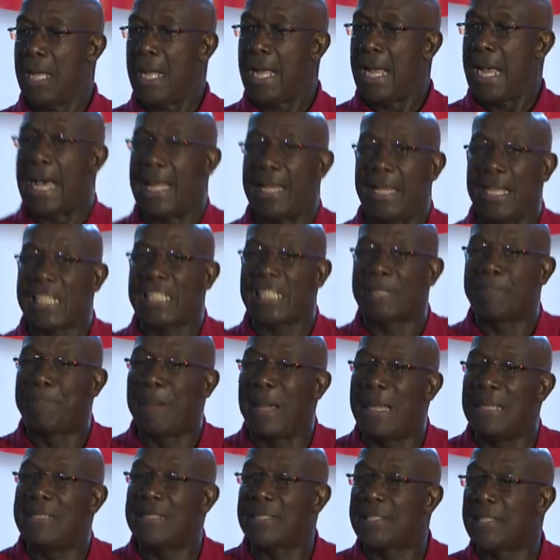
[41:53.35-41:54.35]
and
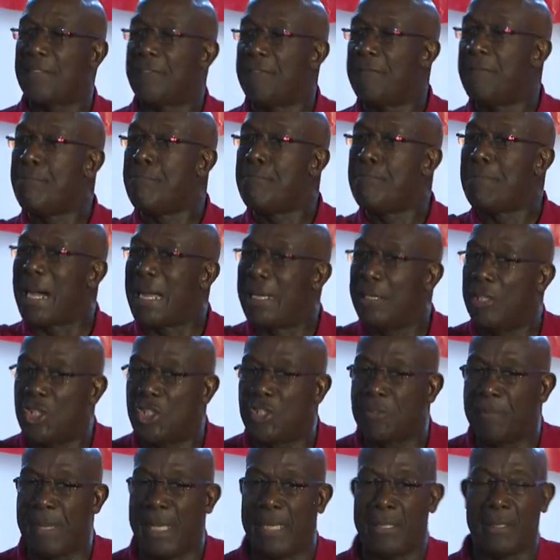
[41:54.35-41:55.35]
expansive
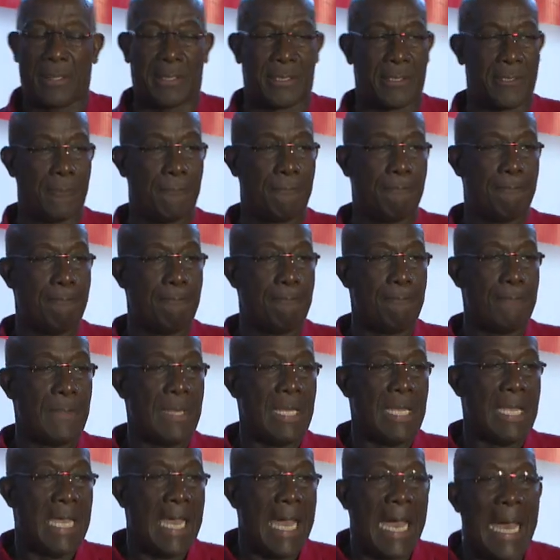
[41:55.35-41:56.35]
management,
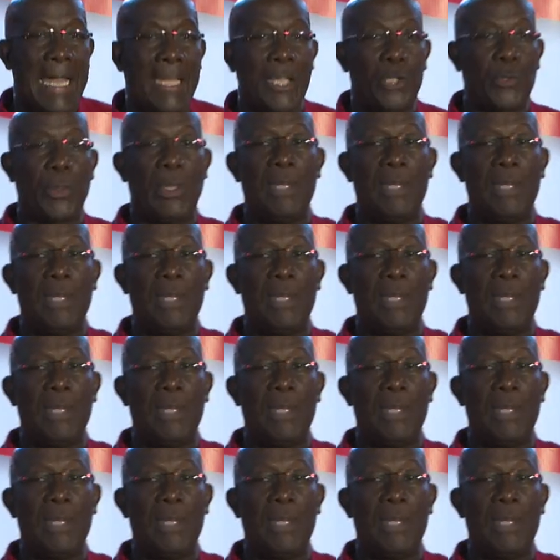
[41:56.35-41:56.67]
and it will